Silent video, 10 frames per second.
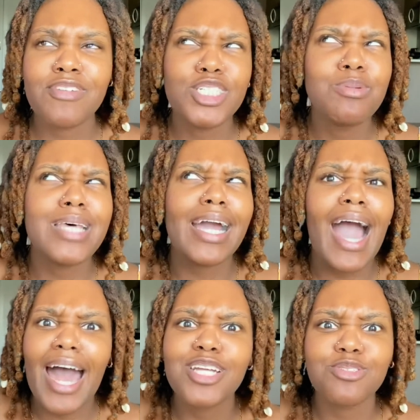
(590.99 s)
And she was like,
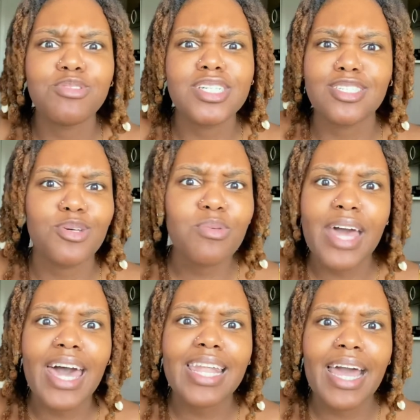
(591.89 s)
how did you just do
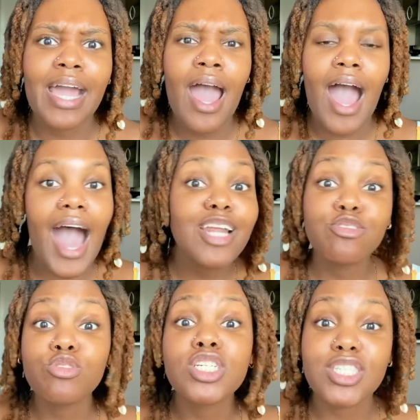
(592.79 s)
that? Like, how did
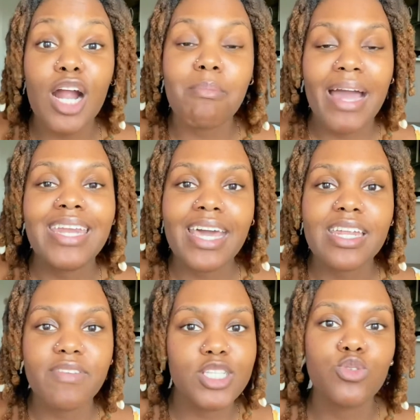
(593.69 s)
you just turn my
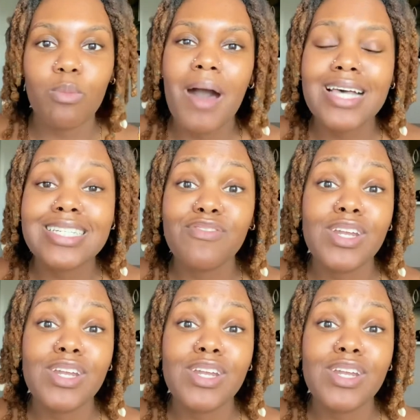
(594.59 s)
negative into a positive?